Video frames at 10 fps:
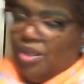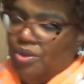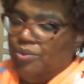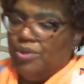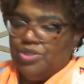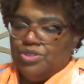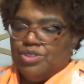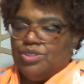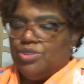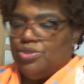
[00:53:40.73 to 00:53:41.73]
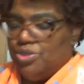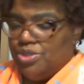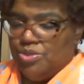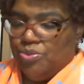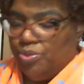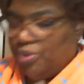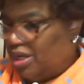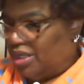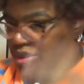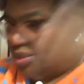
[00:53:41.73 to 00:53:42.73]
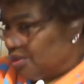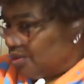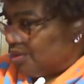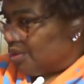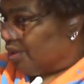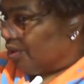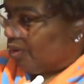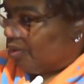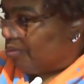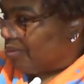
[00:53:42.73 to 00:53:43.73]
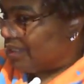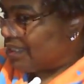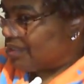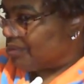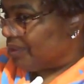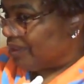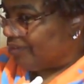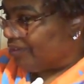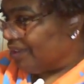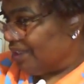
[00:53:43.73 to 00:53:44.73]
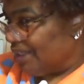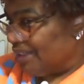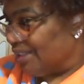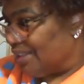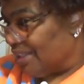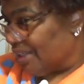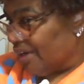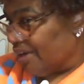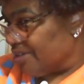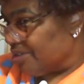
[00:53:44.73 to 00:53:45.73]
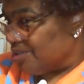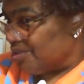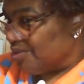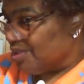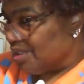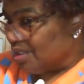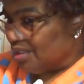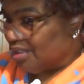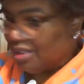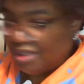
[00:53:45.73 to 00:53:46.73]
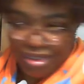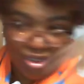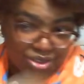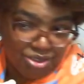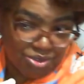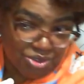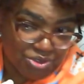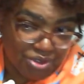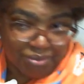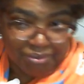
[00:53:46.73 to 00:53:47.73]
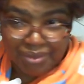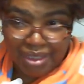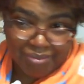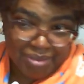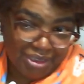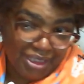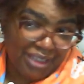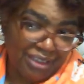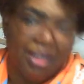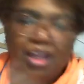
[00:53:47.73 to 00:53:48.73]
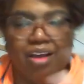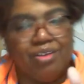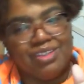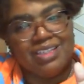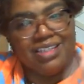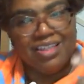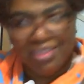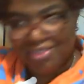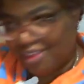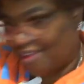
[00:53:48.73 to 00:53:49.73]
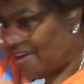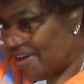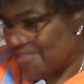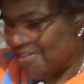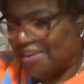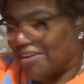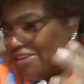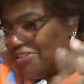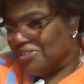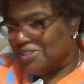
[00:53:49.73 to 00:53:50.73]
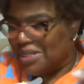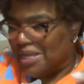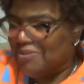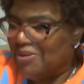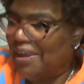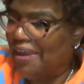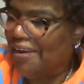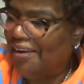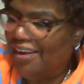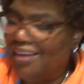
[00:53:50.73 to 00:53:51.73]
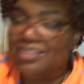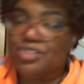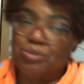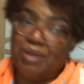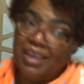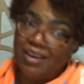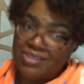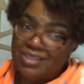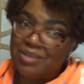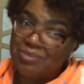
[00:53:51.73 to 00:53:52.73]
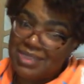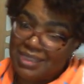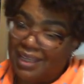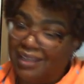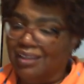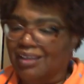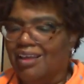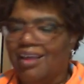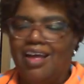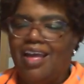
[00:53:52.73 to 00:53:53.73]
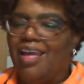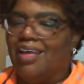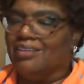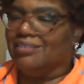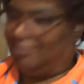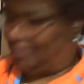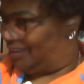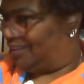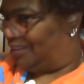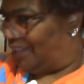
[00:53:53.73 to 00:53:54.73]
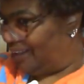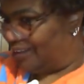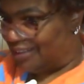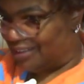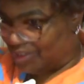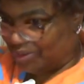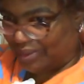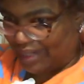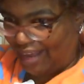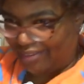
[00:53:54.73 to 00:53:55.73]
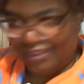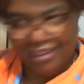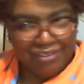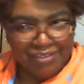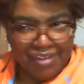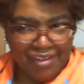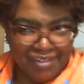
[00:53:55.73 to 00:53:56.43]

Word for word: when you're using CurlMix or whatever, that they encourage you to do a trim. I mean, Layla, that's the other thing. They encourage you to name your hair, and so my hair's name is Layla, and Layla is showing out, and I don't even have